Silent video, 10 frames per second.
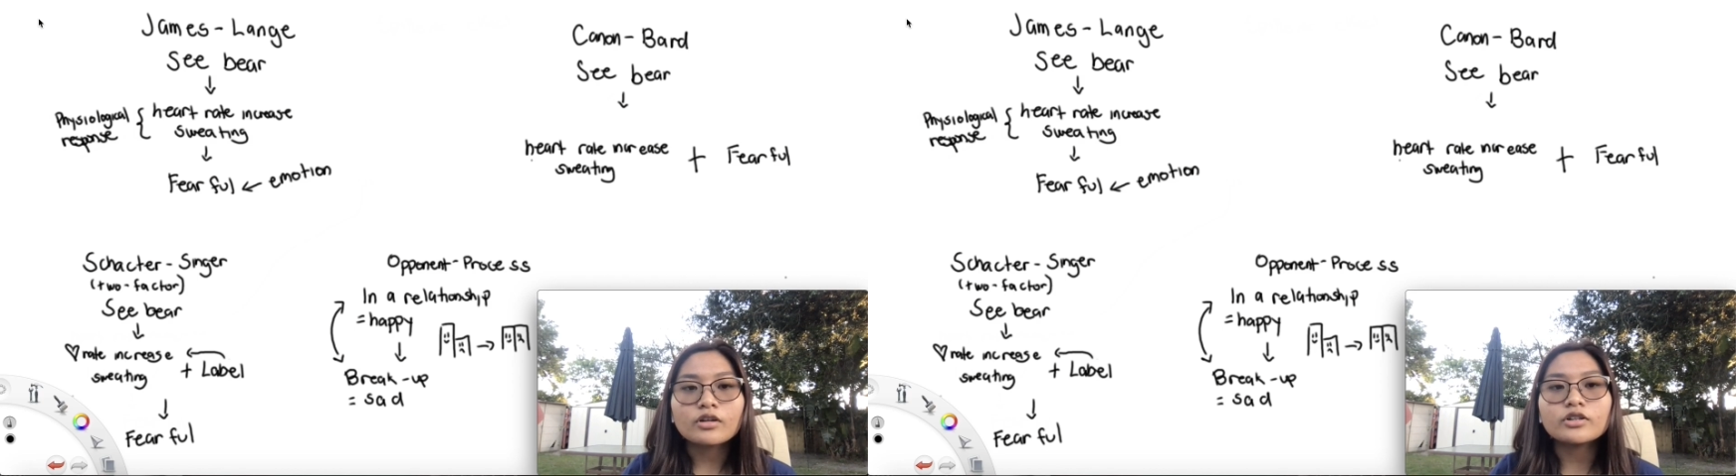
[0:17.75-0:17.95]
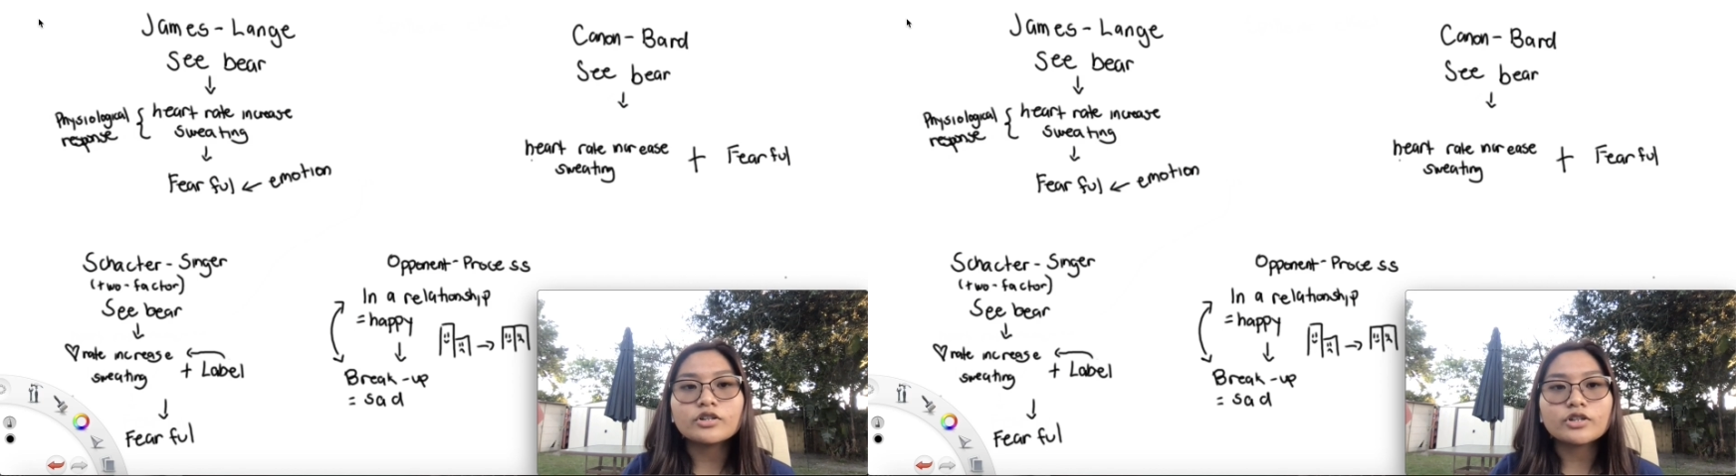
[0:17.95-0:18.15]

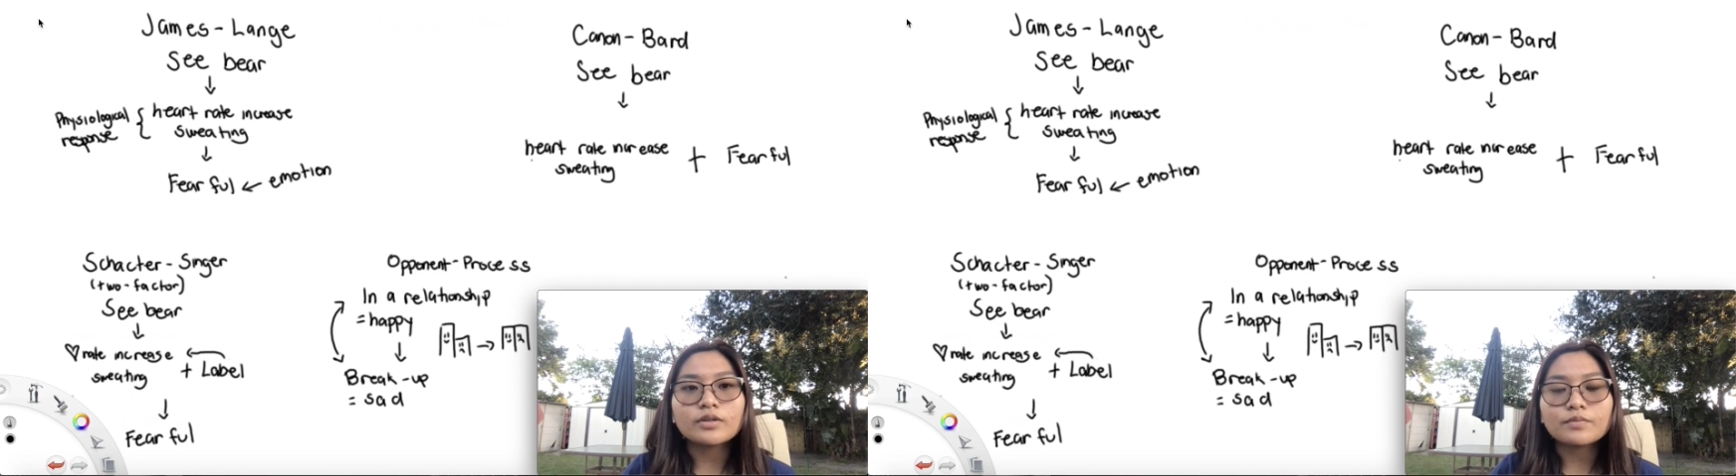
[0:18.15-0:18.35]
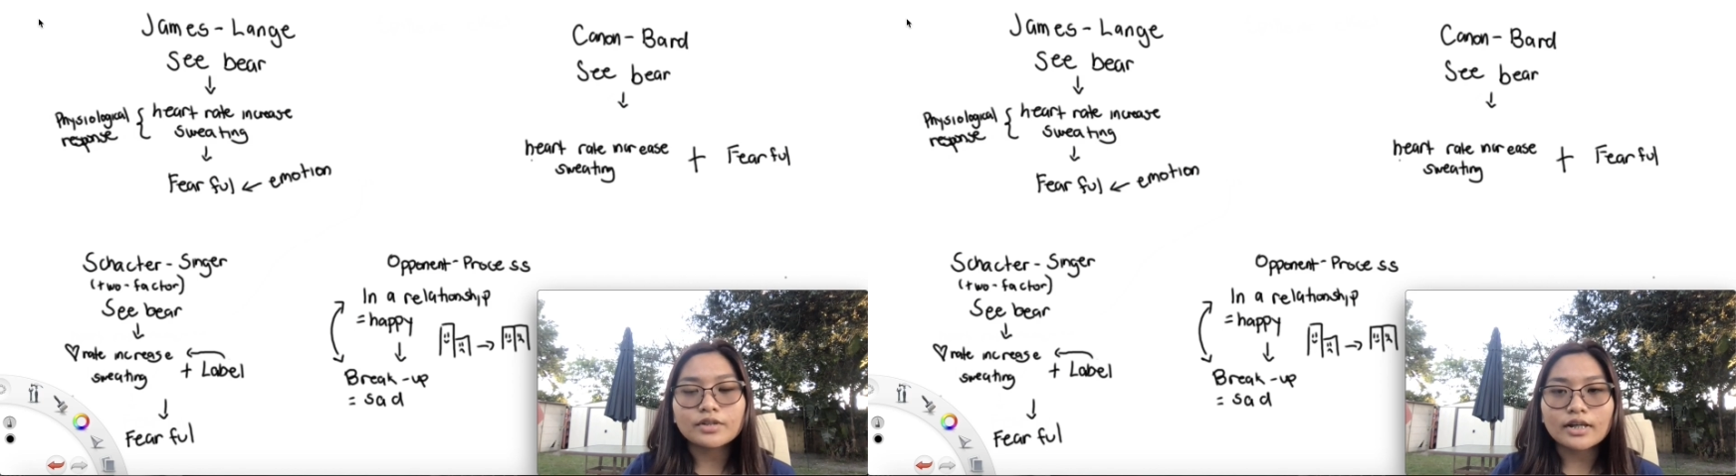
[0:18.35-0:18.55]
are the
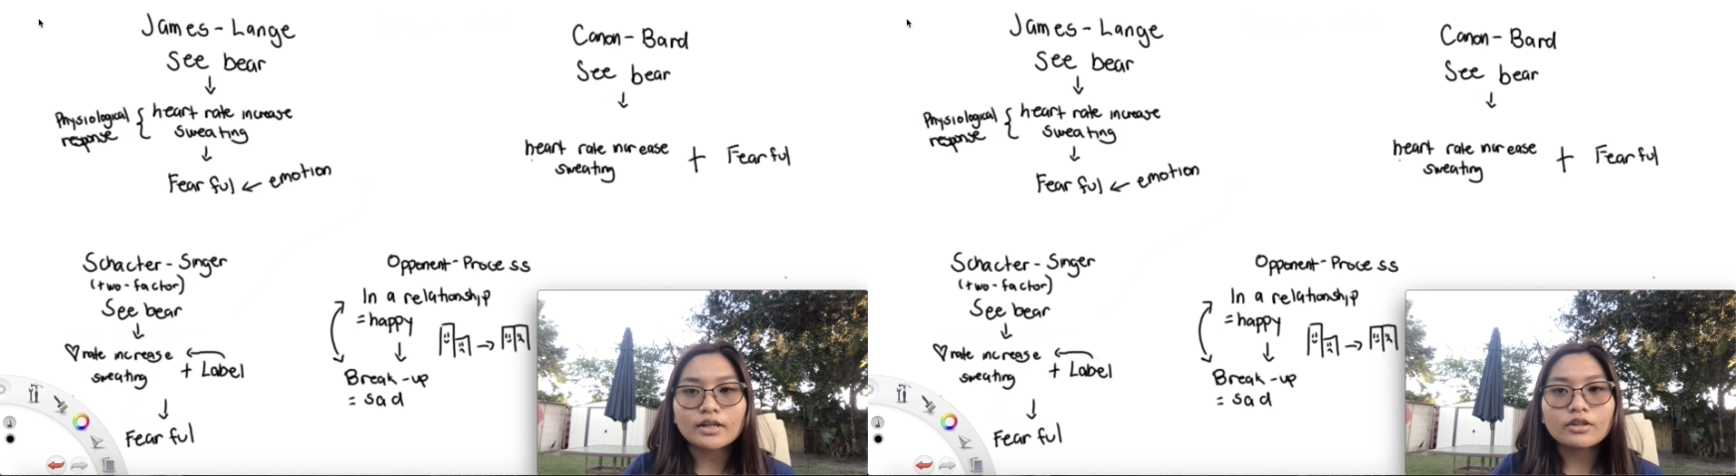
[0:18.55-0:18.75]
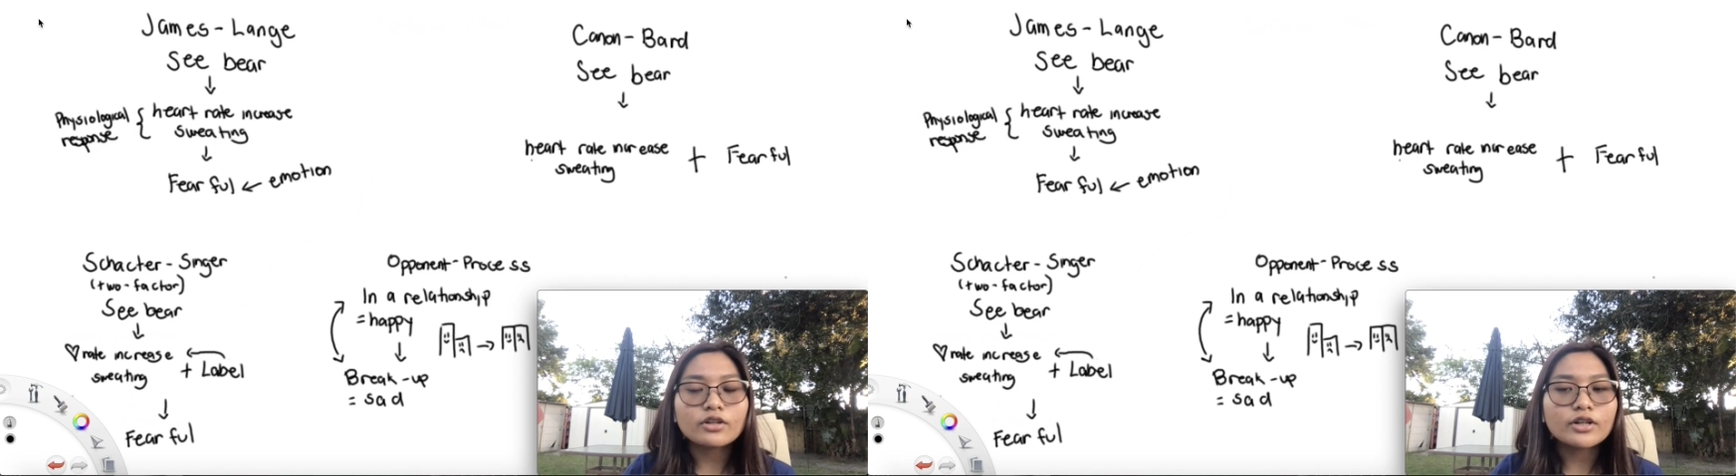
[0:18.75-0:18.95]
James
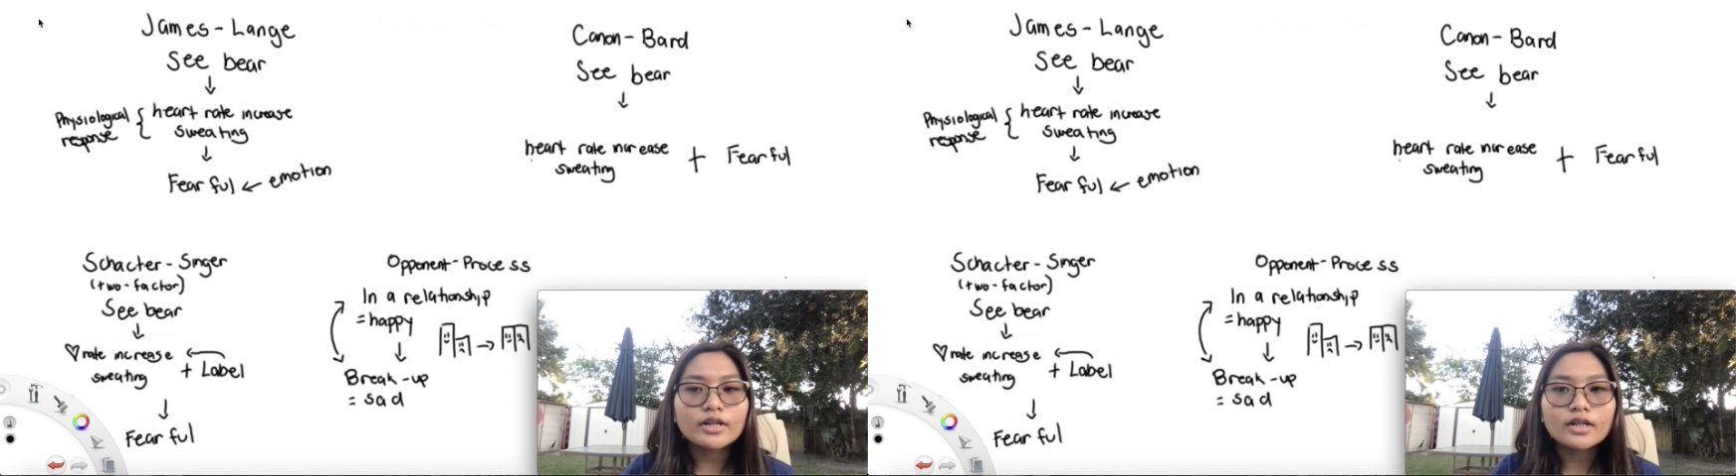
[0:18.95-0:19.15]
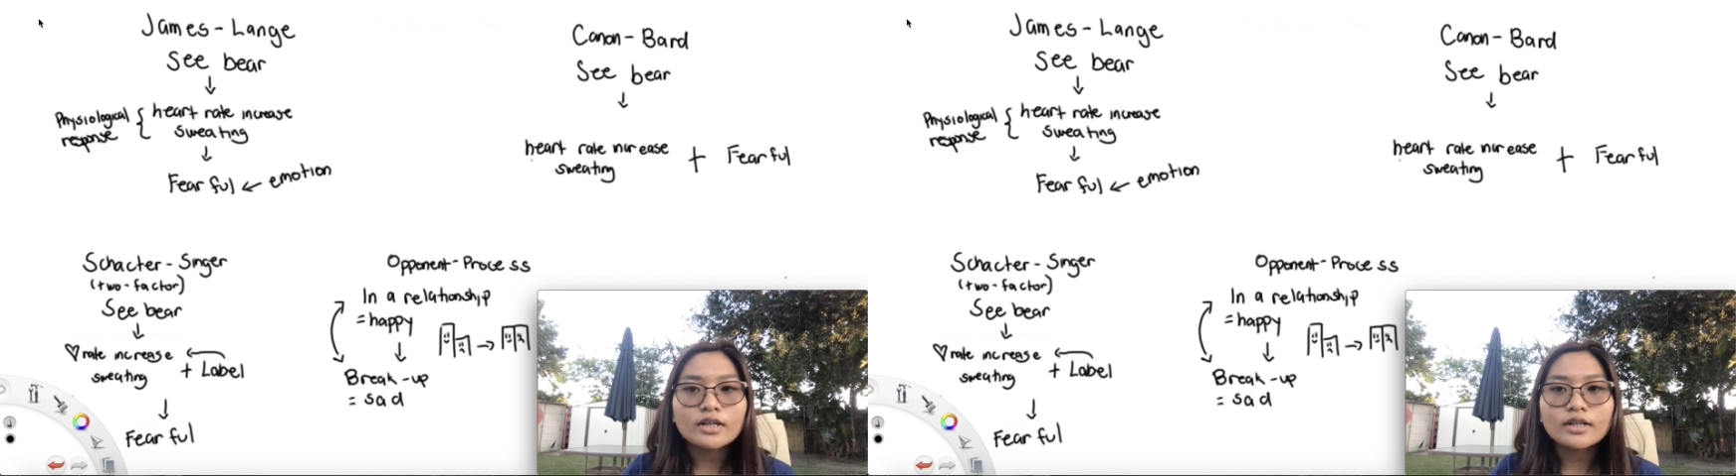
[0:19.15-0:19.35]
Lange
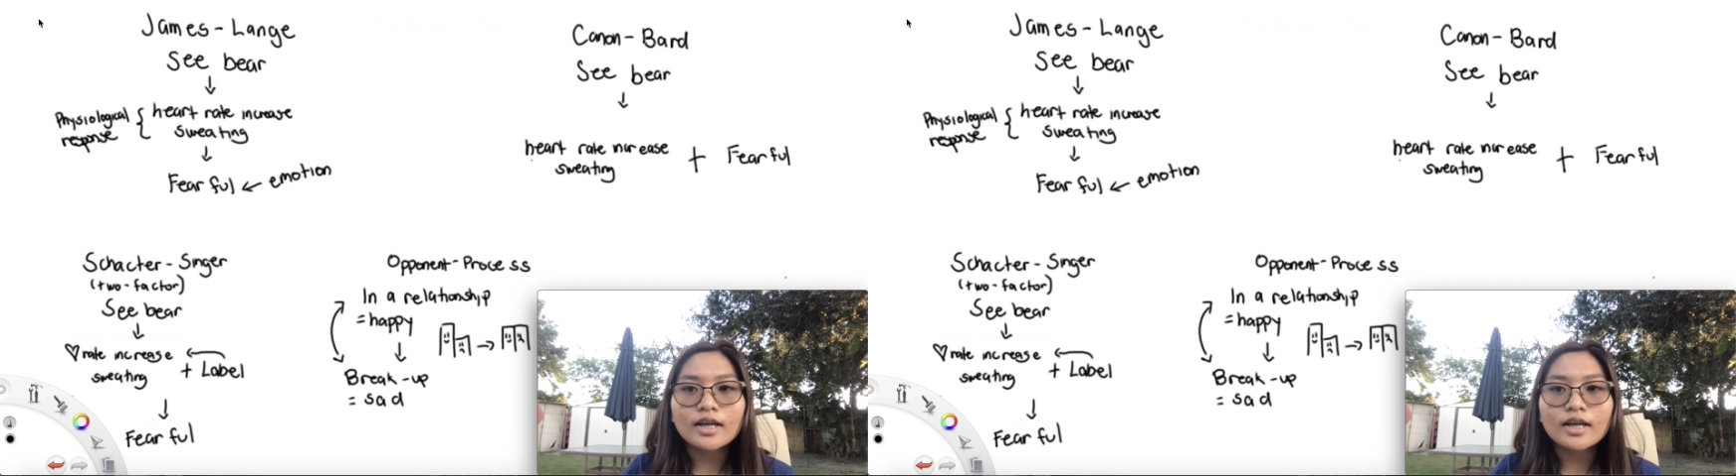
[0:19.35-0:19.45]
theory,